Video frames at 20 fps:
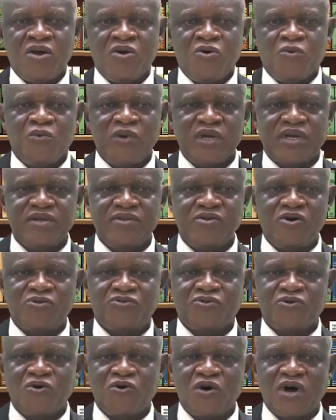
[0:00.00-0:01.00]
We can
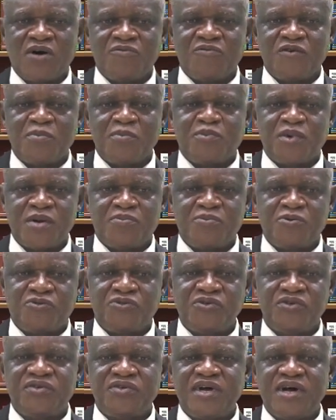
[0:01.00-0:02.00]
also have a
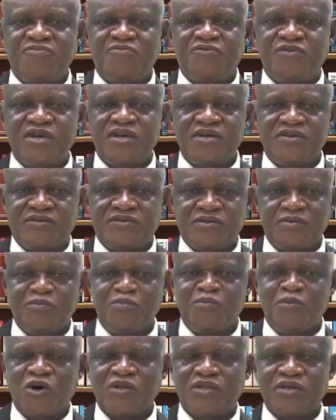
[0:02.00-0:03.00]
prepositional phrase
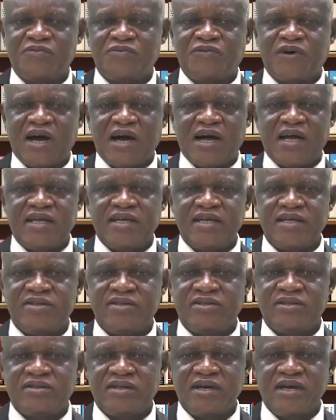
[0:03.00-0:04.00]

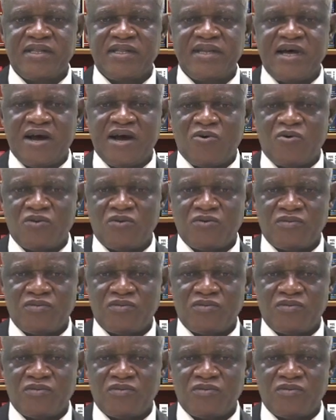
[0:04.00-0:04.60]
modifying a noun,